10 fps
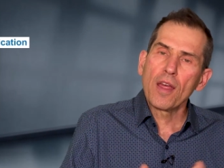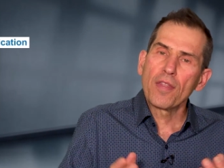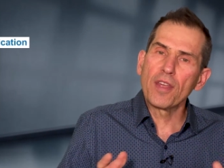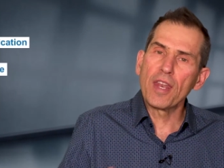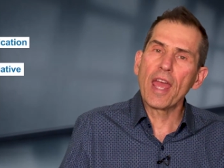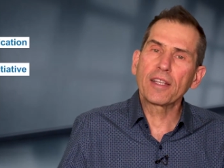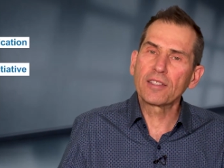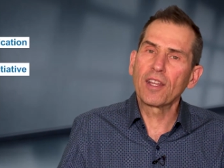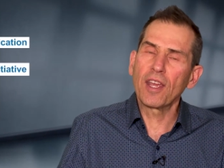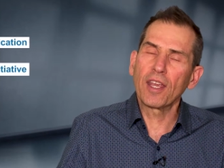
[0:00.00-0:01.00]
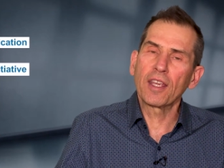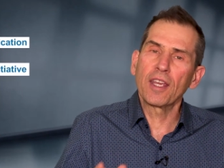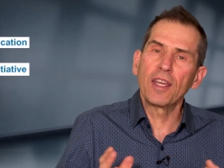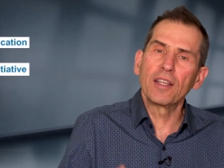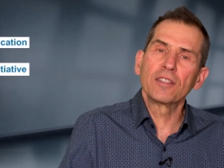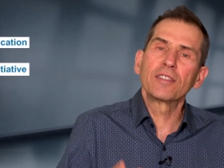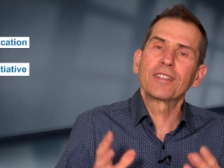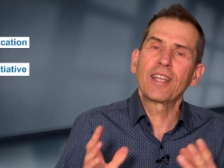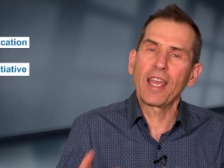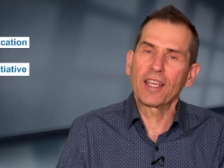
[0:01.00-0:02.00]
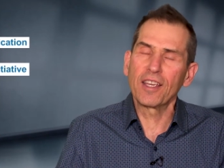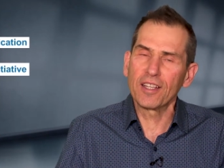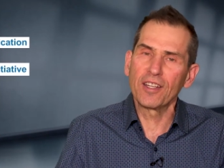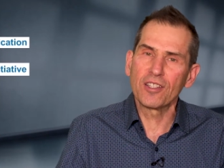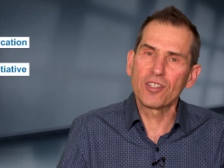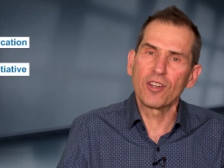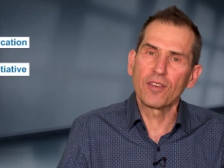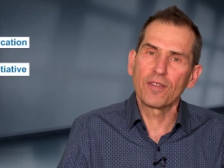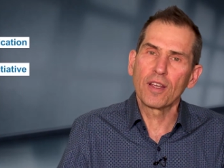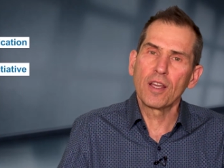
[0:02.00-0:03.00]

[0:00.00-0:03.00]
The next thing is taking initiative.